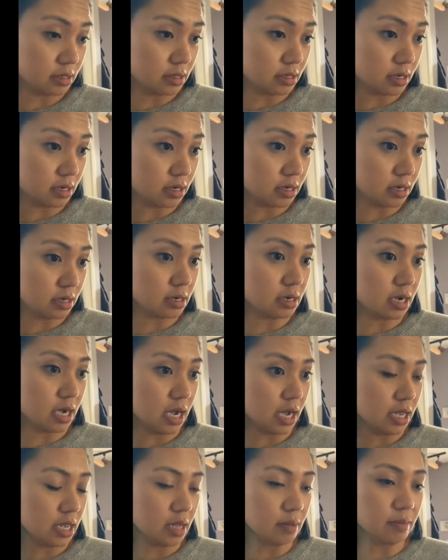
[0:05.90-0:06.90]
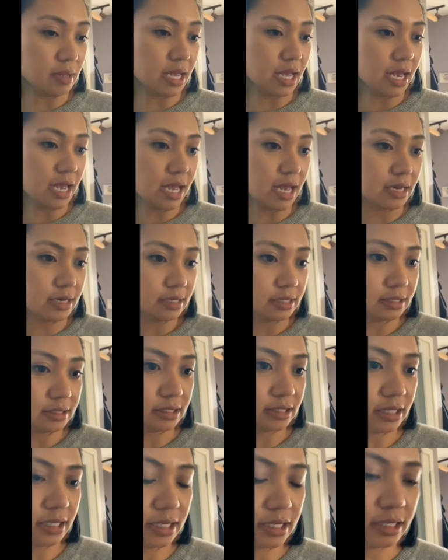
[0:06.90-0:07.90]
I am
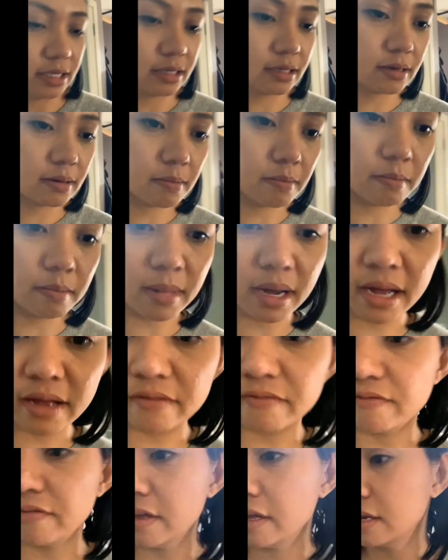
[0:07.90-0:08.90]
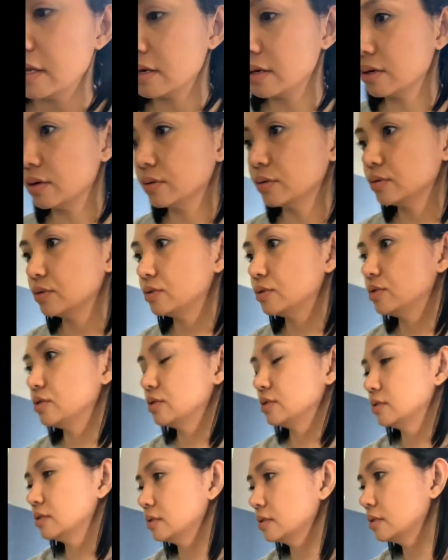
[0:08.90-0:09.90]
editing my
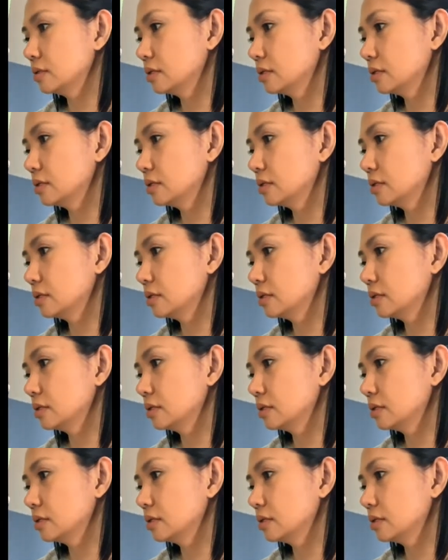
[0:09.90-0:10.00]
videos.